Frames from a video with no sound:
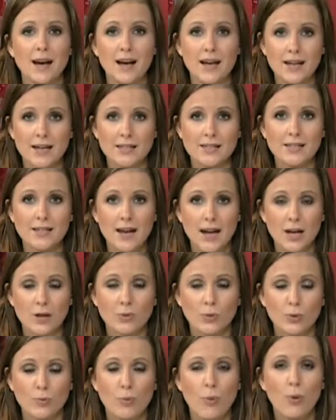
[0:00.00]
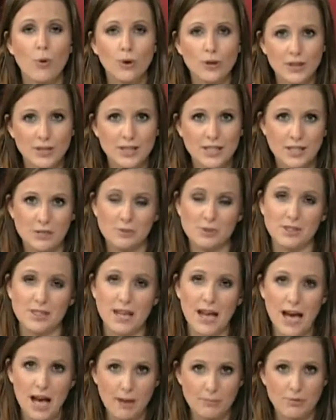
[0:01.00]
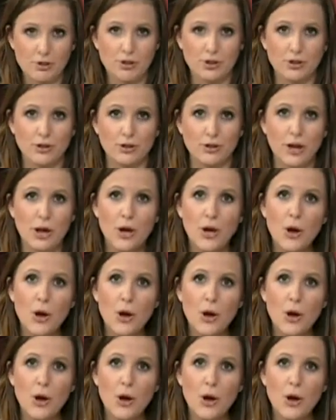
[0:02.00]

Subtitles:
ISI reported he was captured.